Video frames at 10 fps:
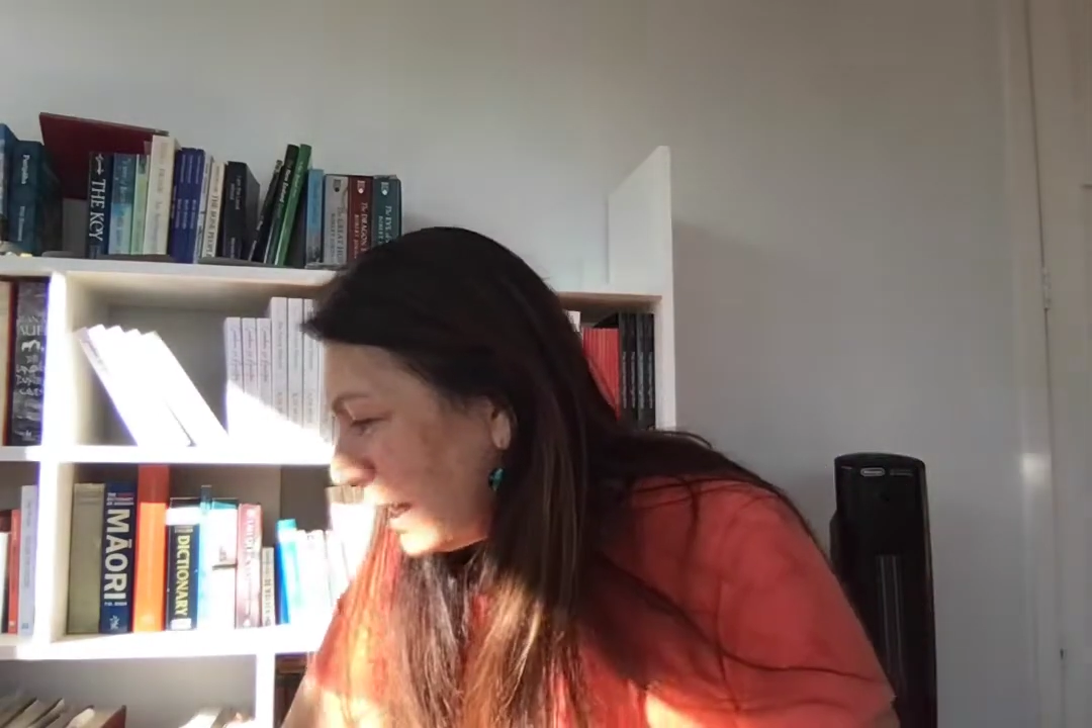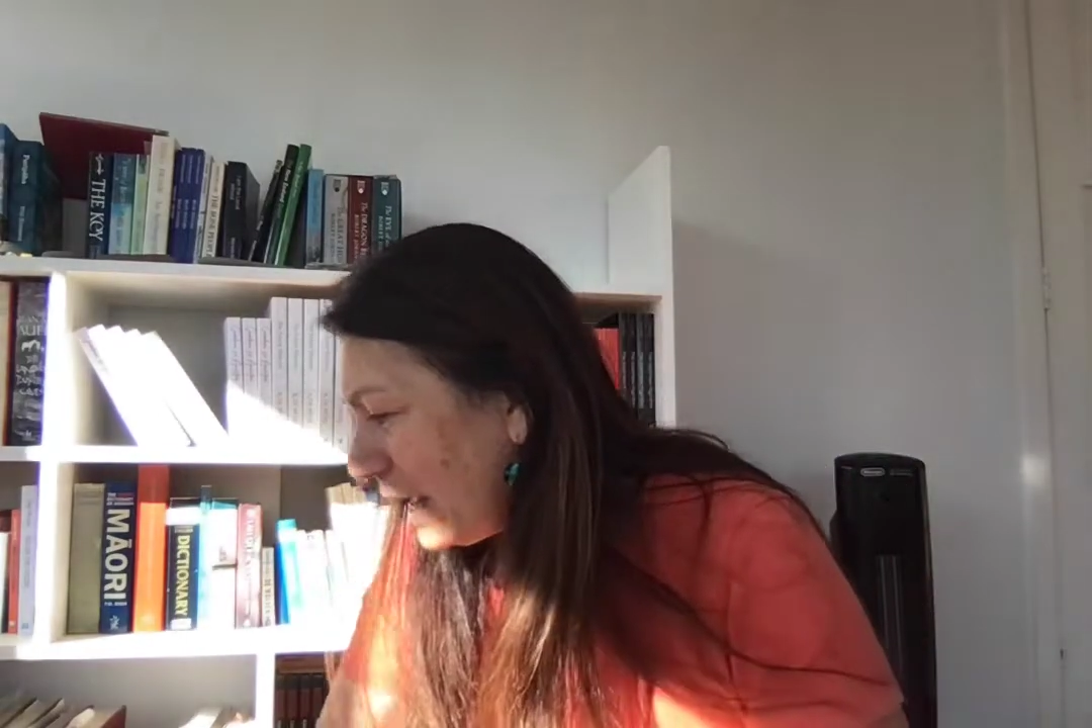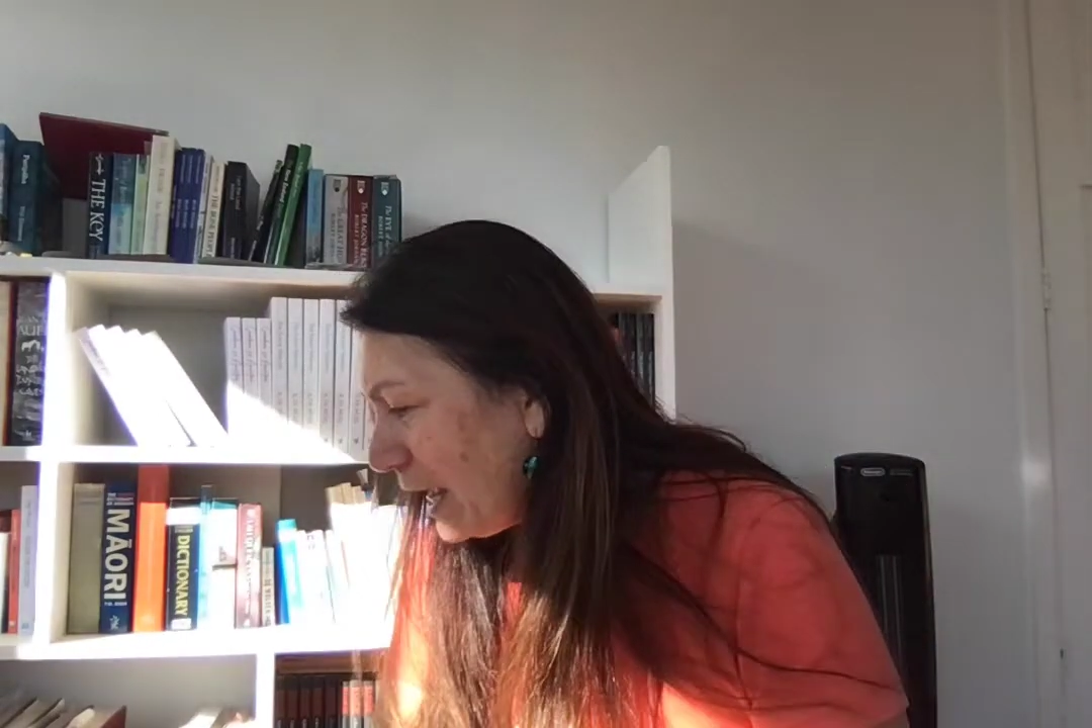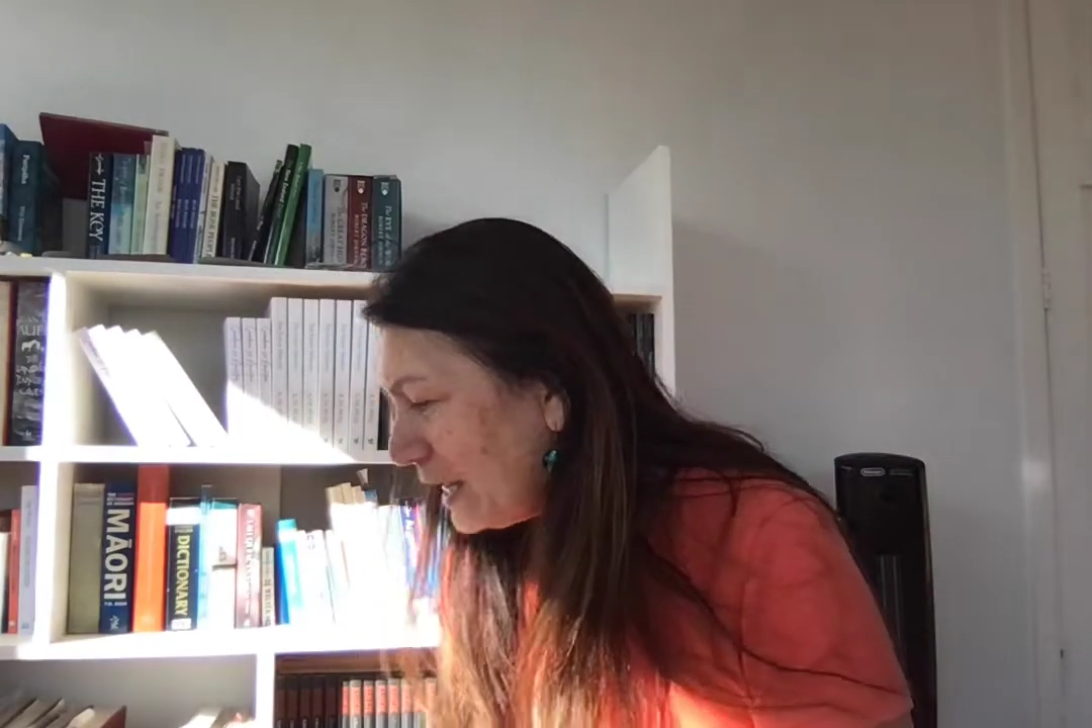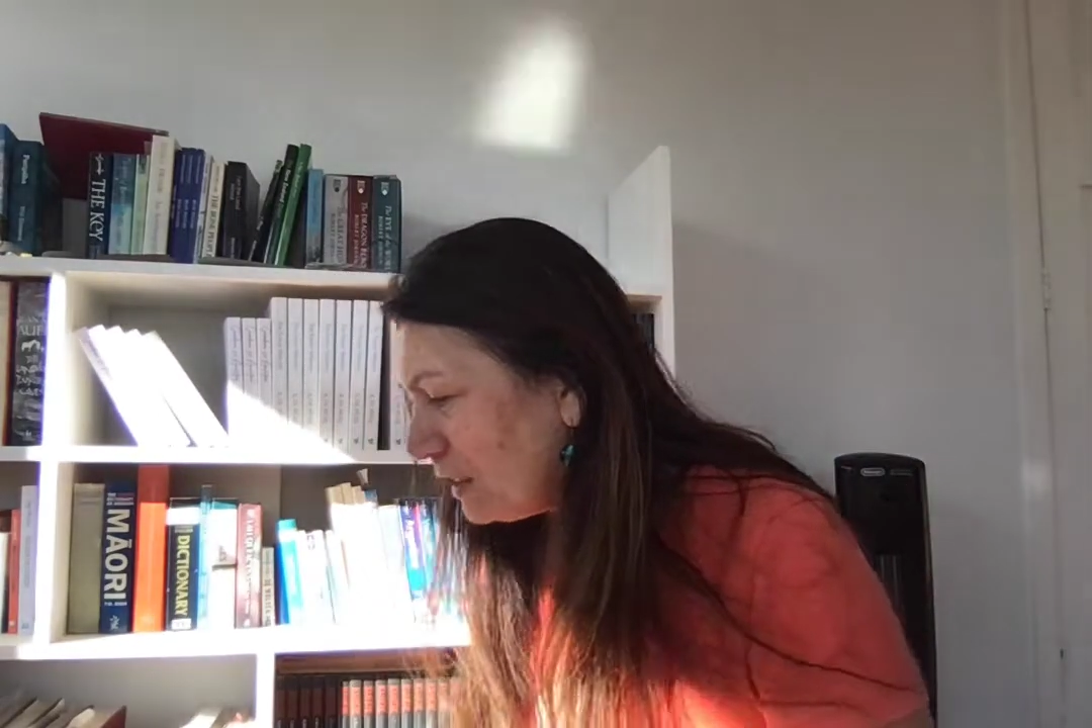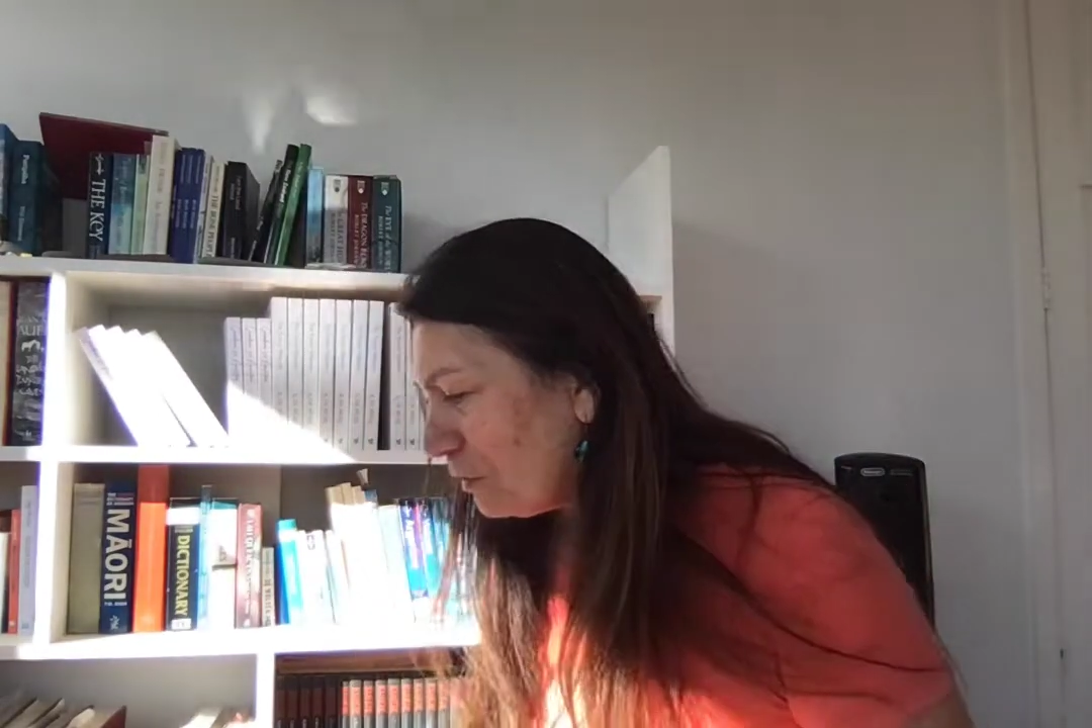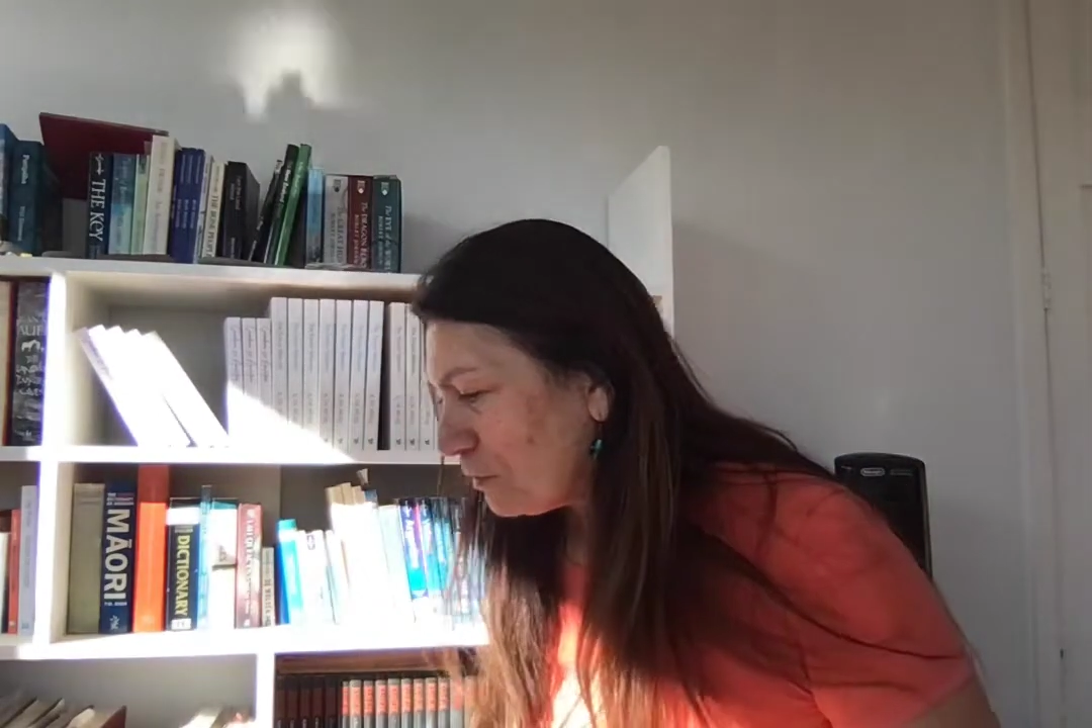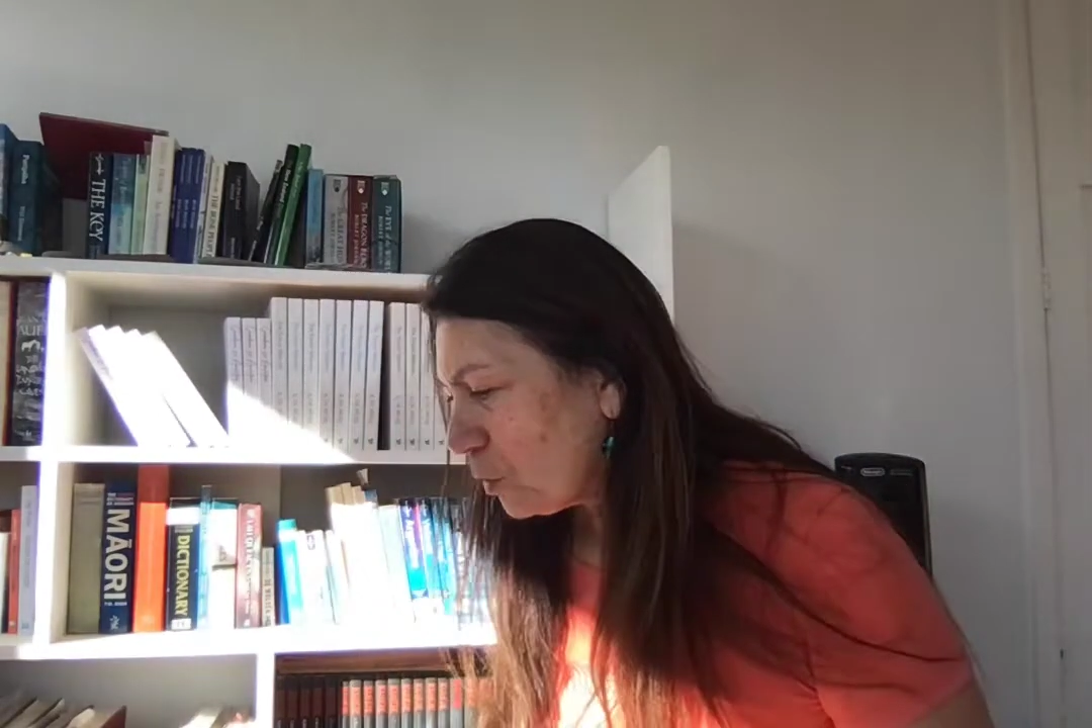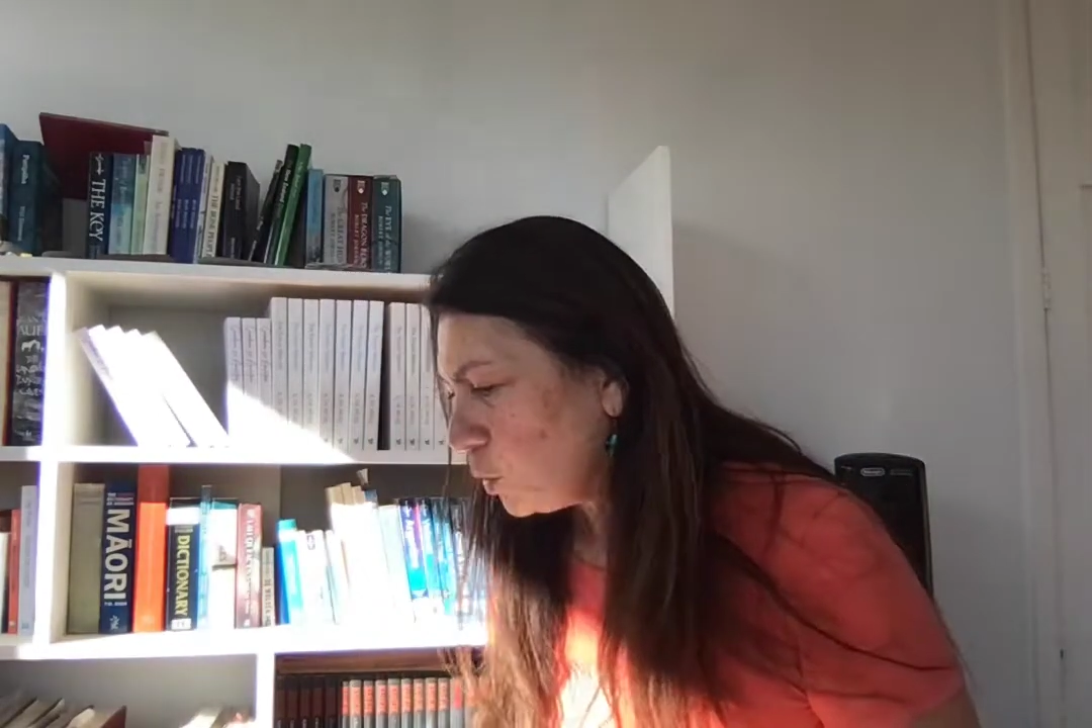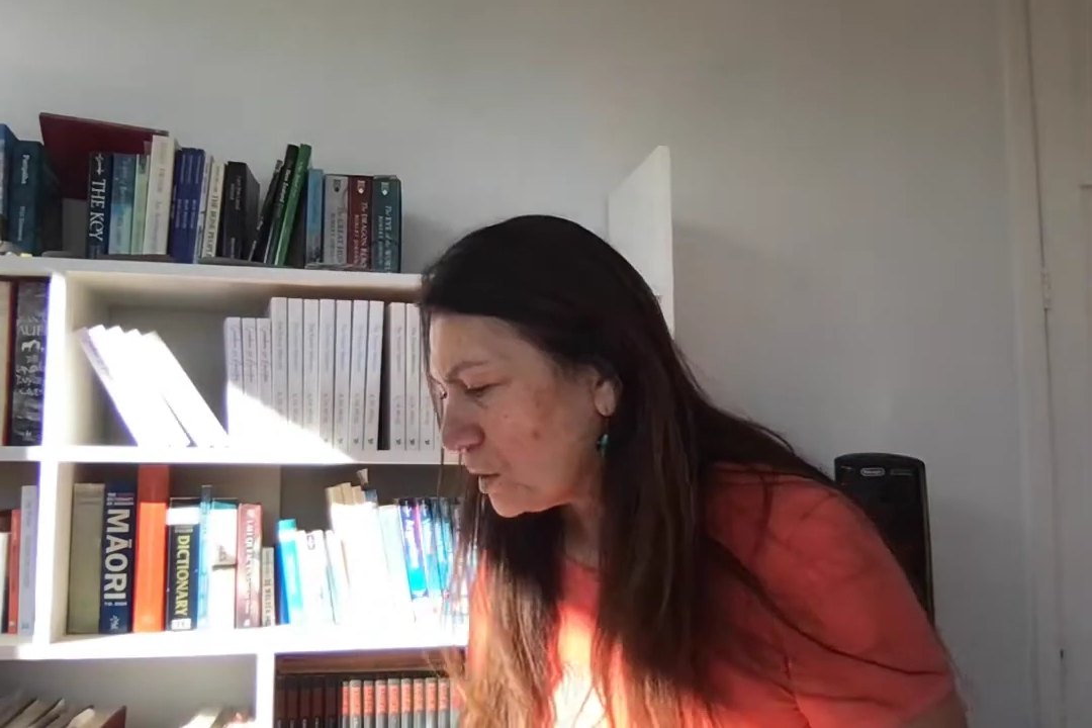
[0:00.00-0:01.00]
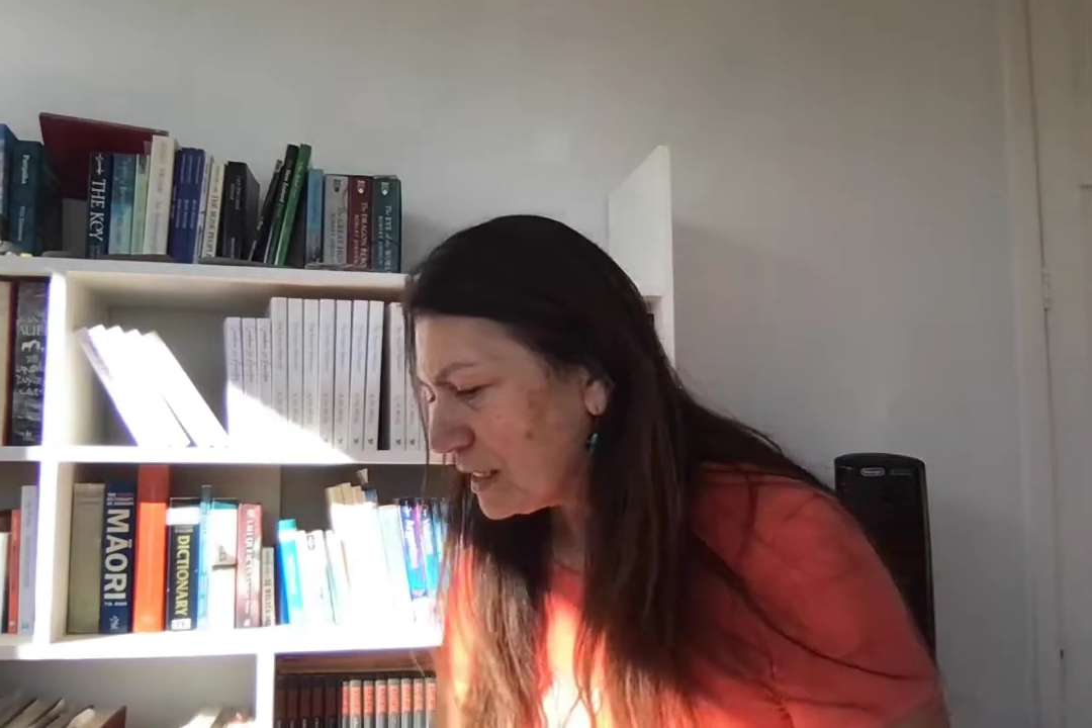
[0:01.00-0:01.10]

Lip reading: and of course